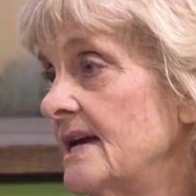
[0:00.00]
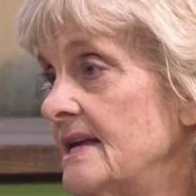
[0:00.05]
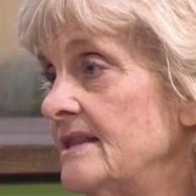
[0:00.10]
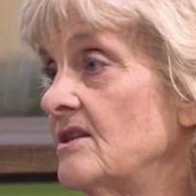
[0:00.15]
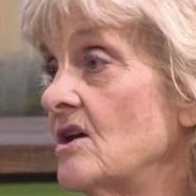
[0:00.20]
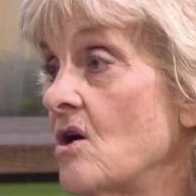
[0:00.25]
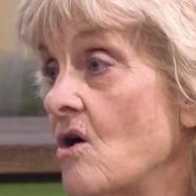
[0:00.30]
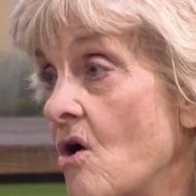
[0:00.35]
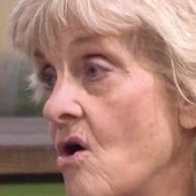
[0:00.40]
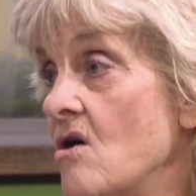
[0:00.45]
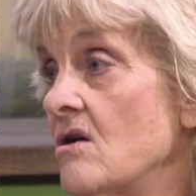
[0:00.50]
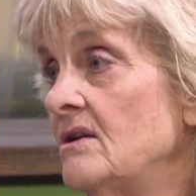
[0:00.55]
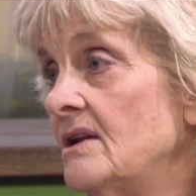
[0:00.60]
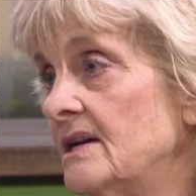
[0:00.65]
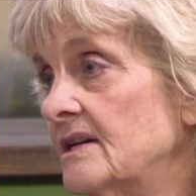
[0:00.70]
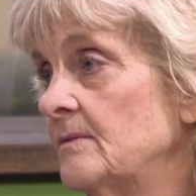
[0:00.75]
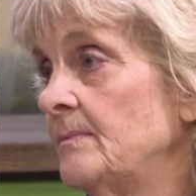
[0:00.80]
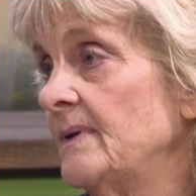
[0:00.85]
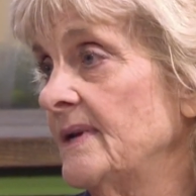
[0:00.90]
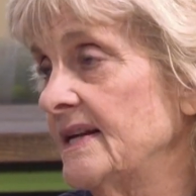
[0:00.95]
And there are a
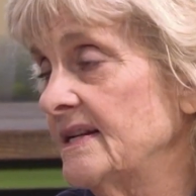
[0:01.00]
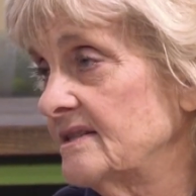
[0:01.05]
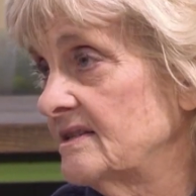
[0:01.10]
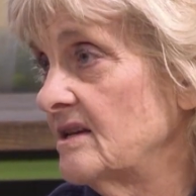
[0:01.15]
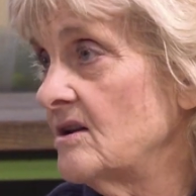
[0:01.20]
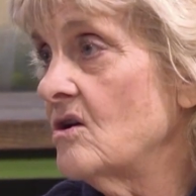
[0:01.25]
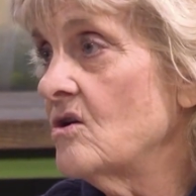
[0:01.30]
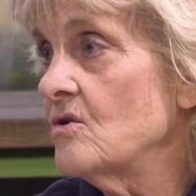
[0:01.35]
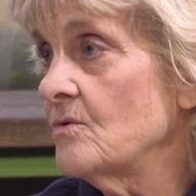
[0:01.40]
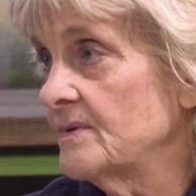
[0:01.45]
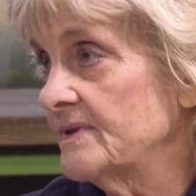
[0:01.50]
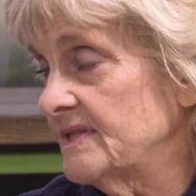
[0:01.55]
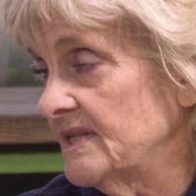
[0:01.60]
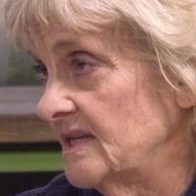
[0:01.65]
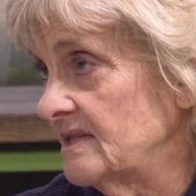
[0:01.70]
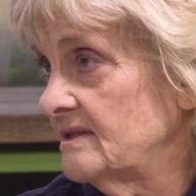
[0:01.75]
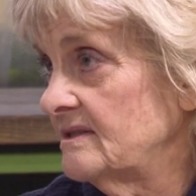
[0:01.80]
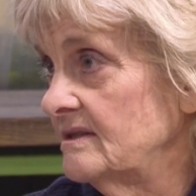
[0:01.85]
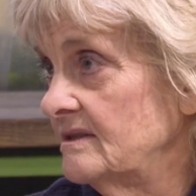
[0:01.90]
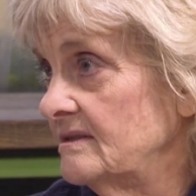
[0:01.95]
lot of plants that are
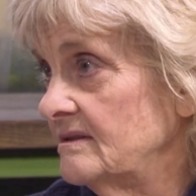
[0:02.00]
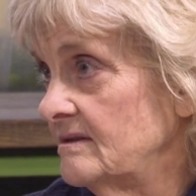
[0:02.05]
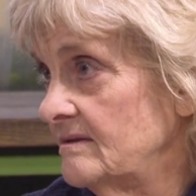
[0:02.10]
resistant.